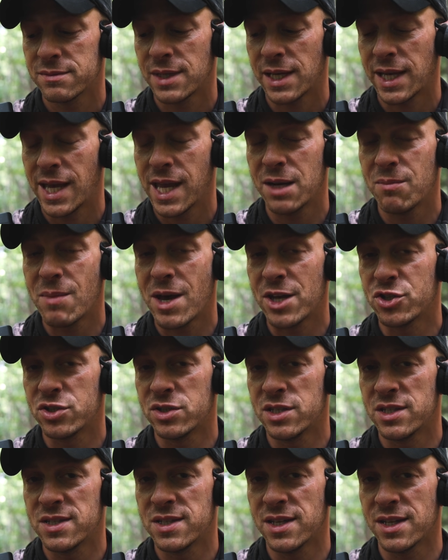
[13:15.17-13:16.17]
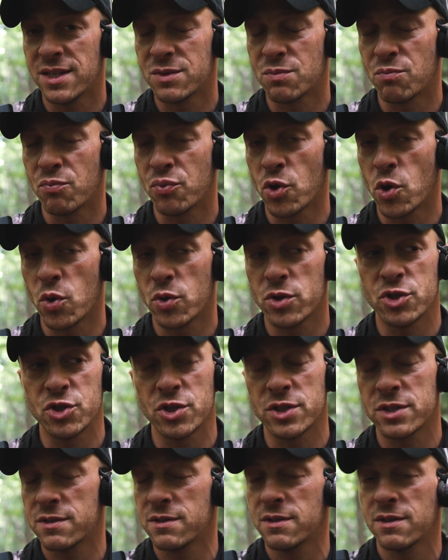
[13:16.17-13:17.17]
Can't imagine these things broke
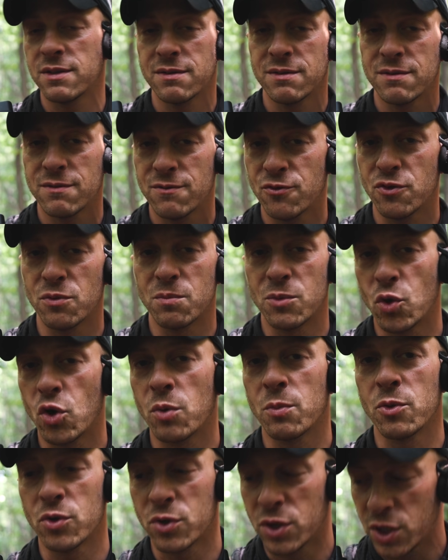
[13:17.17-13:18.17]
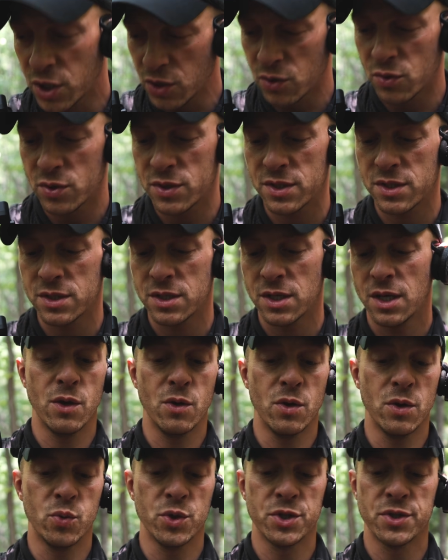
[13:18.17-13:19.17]
just from normal use.
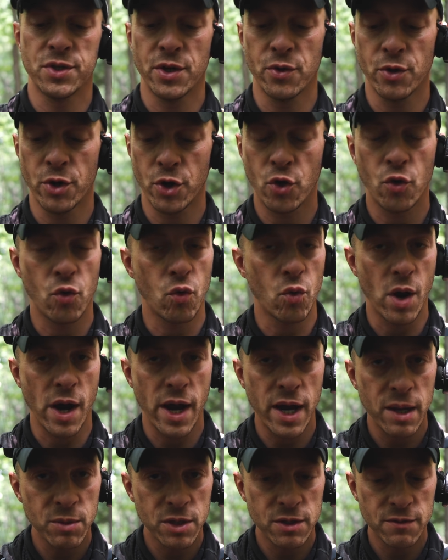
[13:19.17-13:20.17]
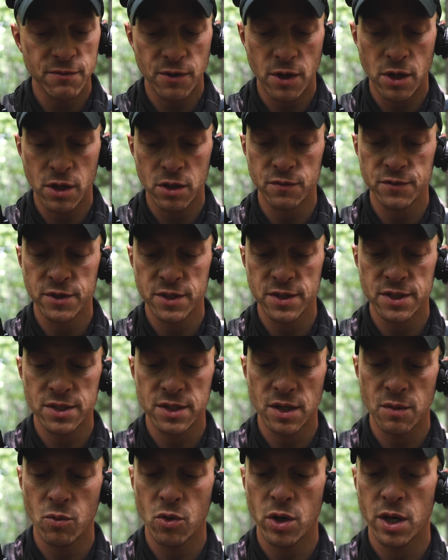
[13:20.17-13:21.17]
Was there a crime involved in
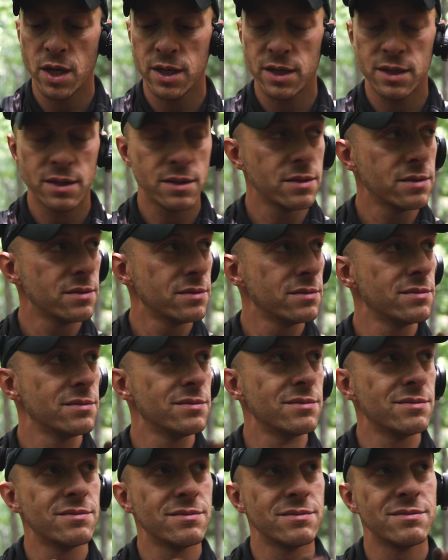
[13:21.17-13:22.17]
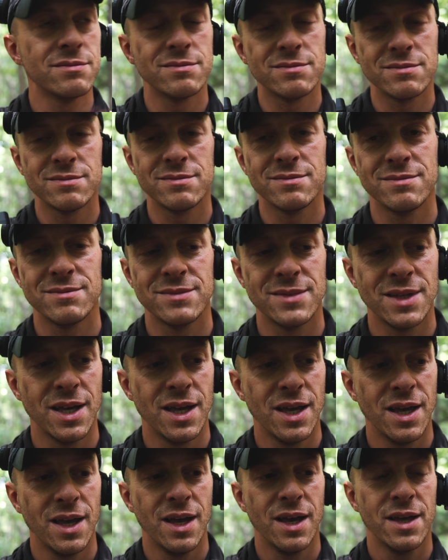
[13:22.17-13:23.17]
some way?
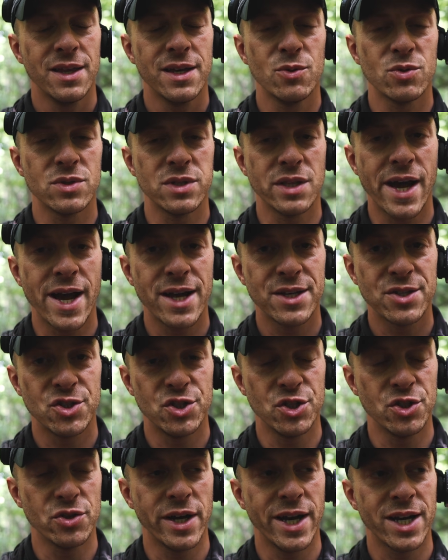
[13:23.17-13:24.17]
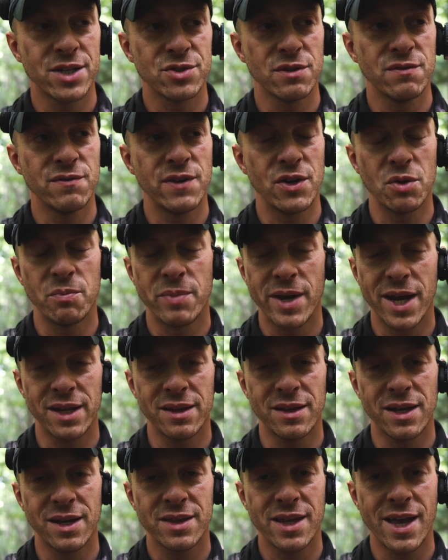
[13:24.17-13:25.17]
I think it was last year I actually found a
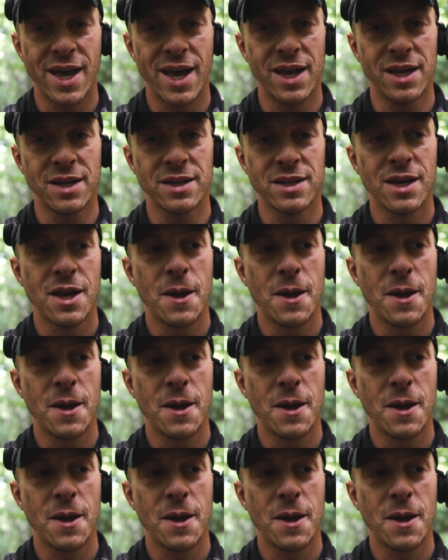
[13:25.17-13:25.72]
padlock that had